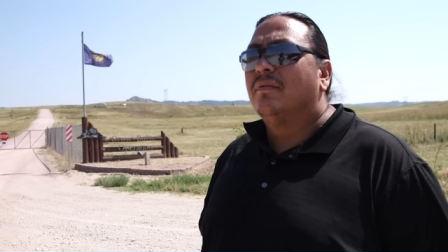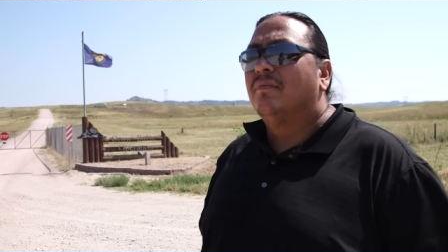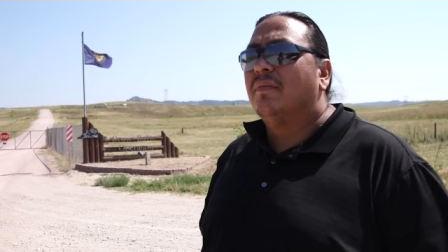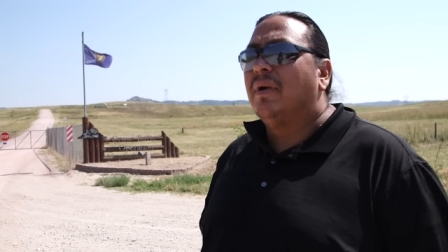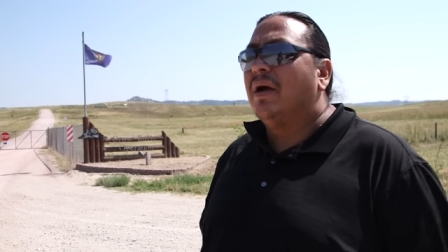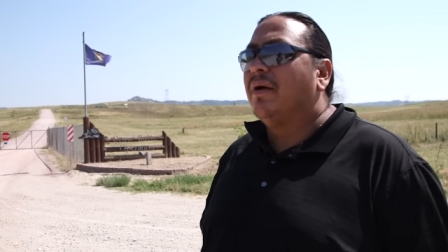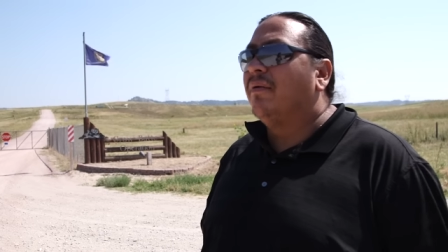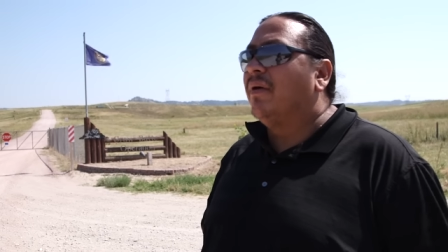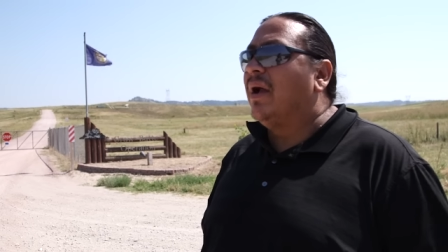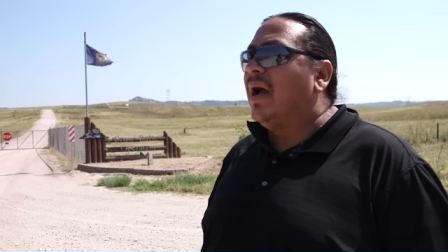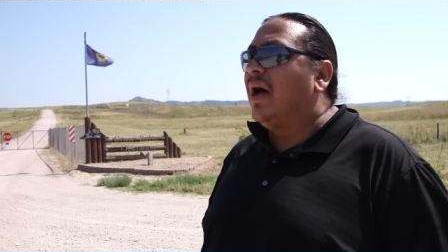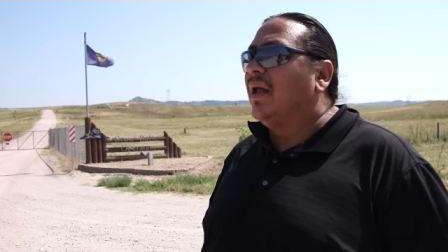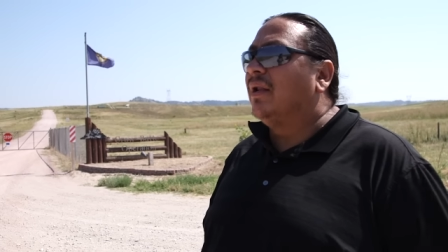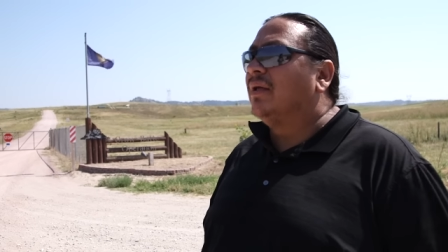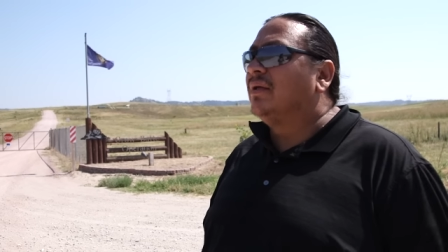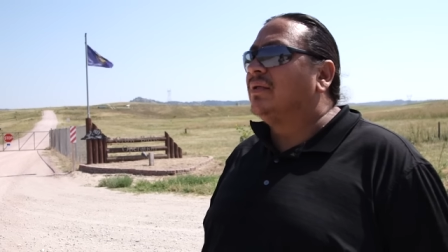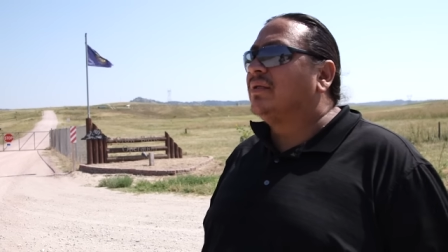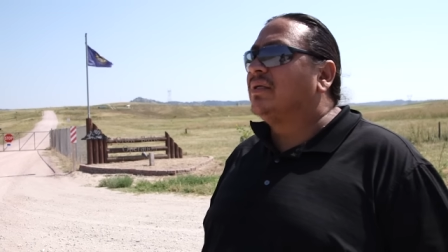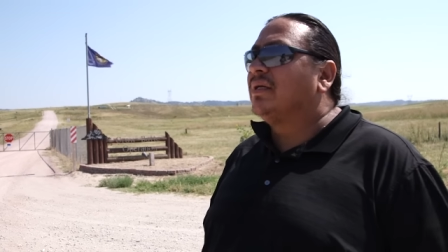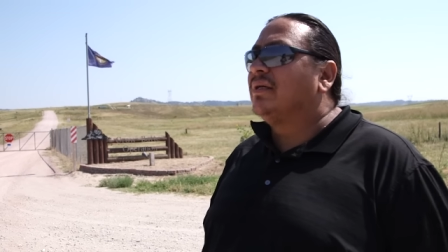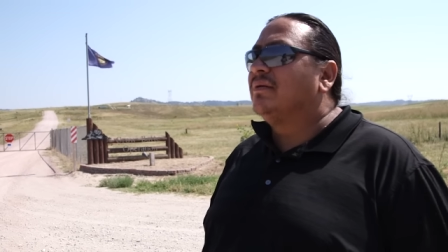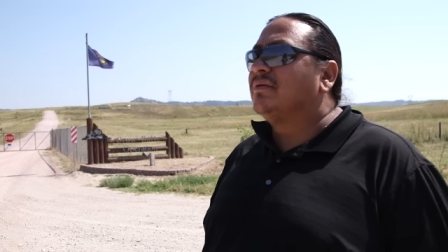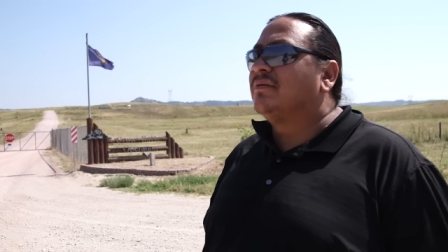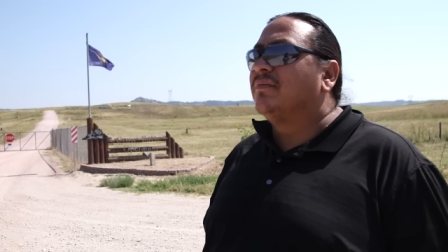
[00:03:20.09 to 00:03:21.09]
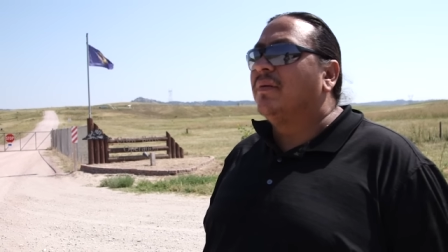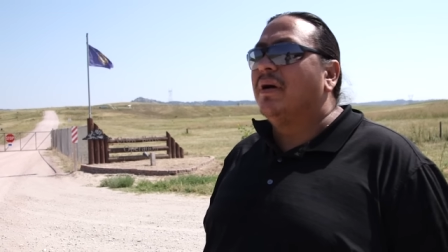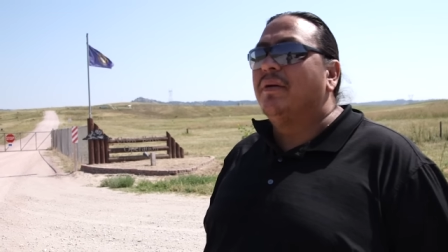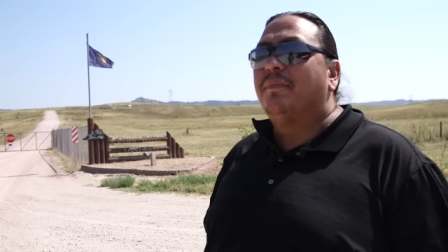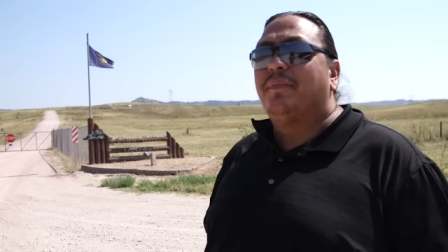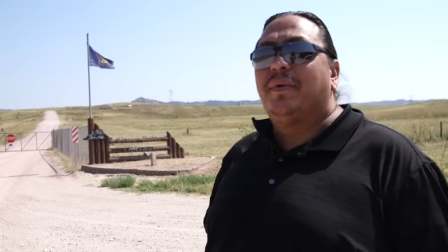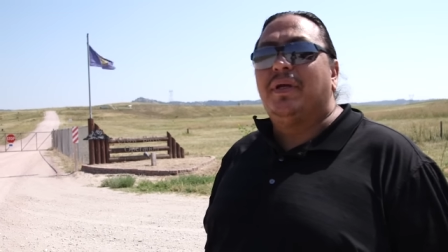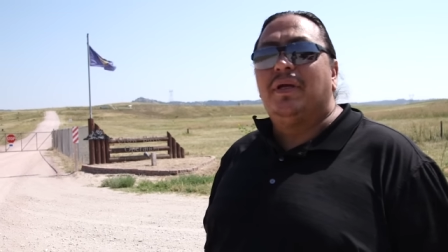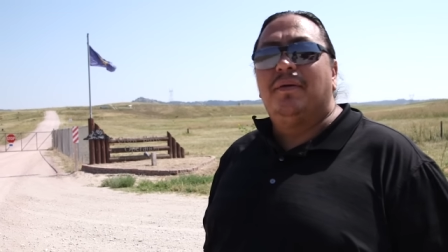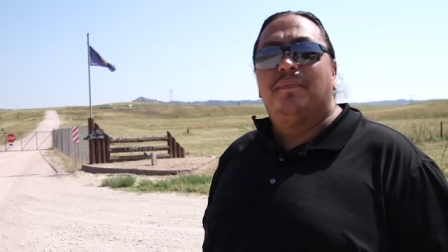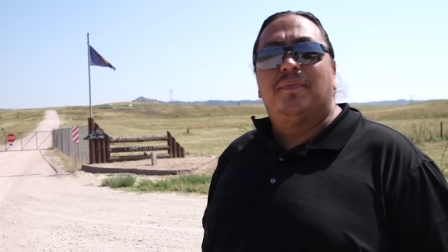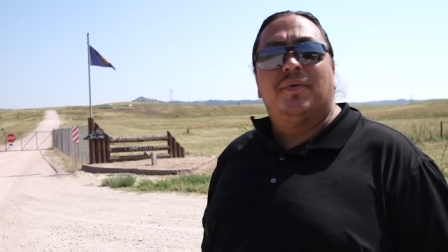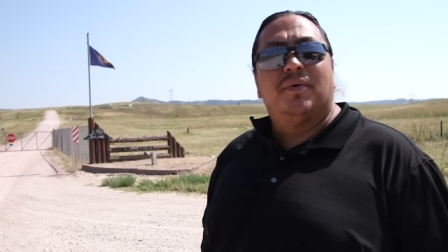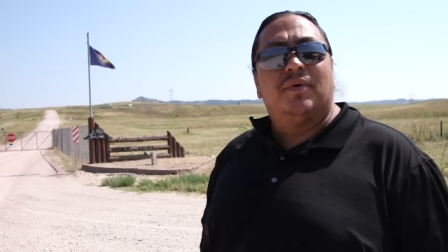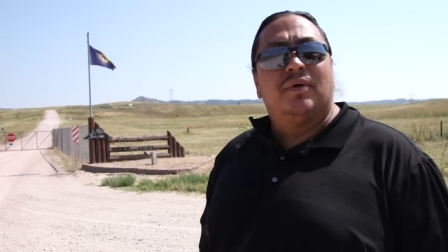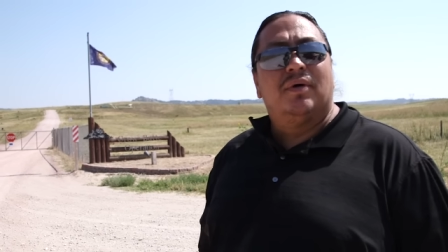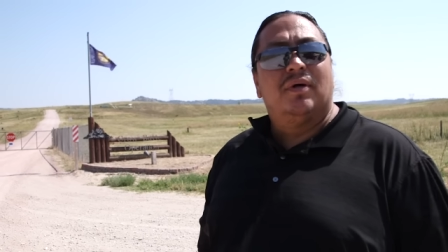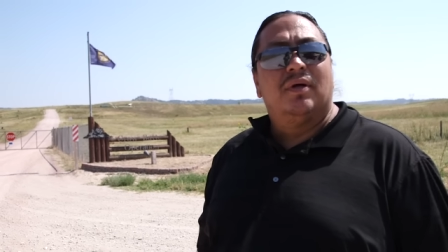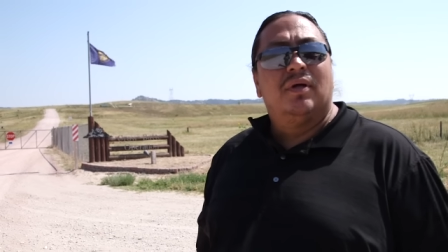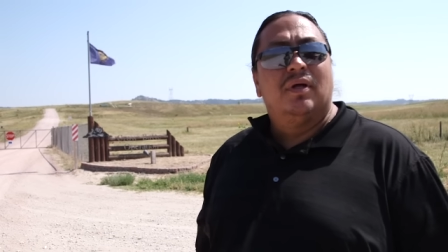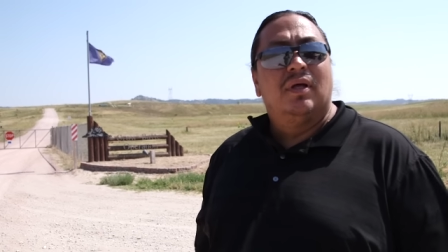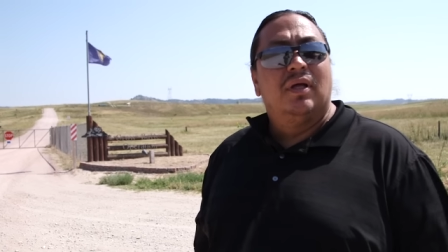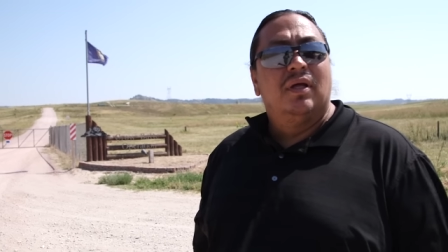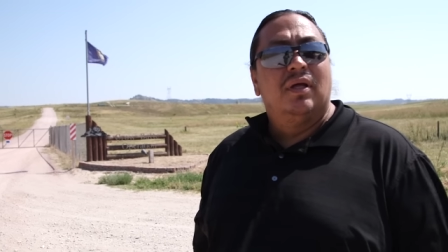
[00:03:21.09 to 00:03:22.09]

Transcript: My relatives, my people,